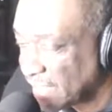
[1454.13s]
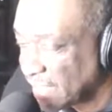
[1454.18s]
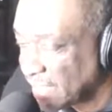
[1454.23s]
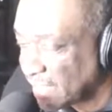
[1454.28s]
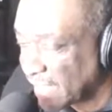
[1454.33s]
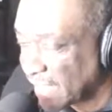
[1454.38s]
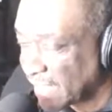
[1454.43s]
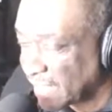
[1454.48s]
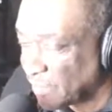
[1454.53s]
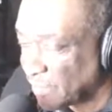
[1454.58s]

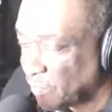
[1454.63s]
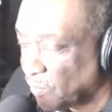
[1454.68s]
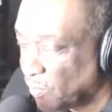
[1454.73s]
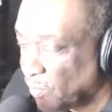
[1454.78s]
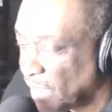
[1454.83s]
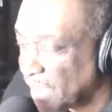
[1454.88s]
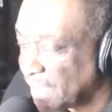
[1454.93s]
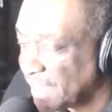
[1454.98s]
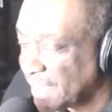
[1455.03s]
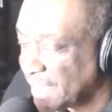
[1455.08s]
Like,
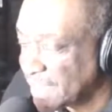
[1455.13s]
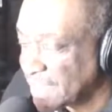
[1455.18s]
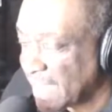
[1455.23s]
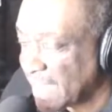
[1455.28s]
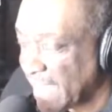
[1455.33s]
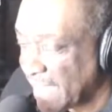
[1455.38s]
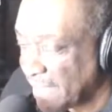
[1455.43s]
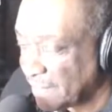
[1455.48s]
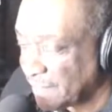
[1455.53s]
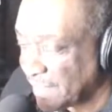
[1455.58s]
what is
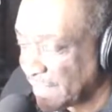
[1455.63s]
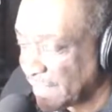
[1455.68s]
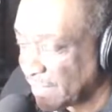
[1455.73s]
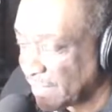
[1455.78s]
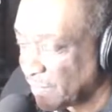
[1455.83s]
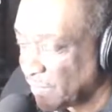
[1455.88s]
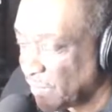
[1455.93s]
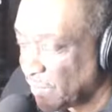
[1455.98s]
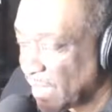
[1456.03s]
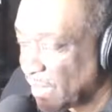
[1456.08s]
happening?
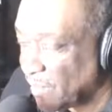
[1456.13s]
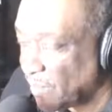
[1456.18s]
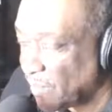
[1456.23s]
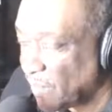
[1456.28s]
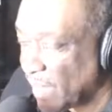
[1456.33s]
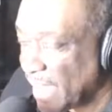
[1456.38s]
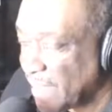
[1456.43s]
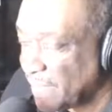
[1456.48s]
Why